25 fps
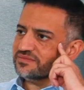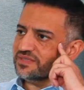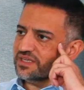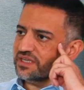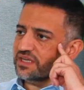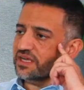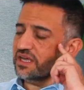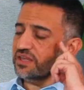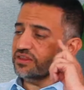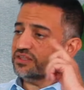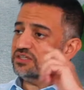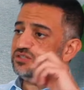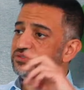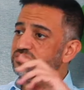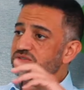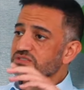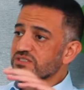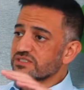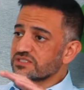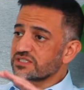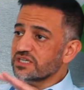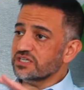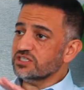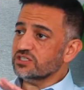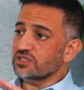Right. And this is
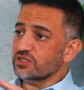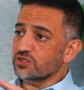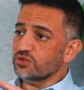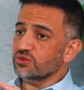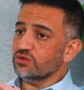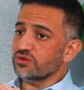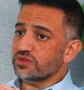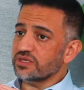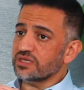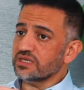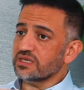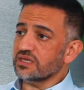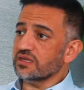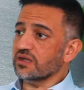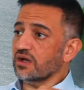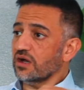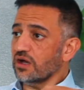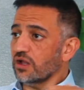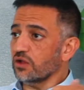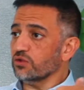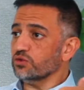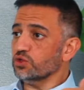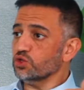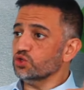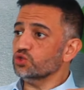essentially you thinking,
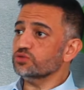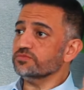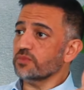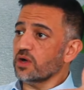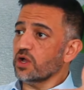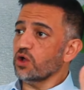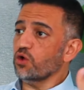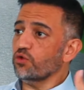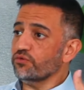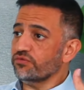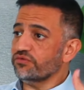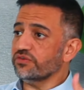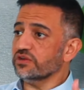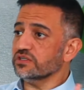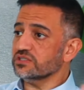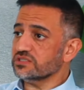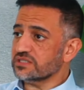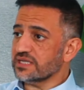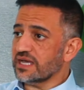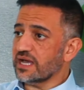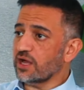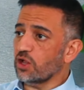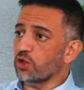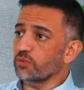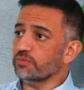I'll use my own funds to
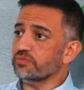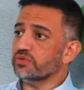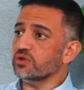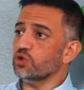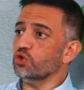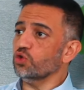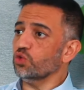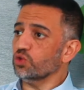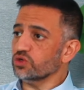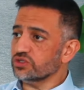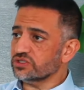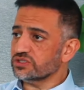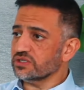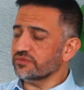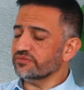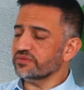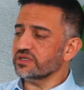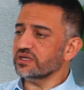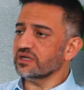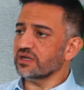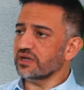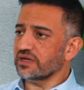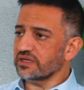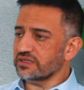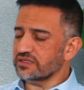help launch Correct. something
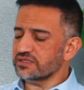like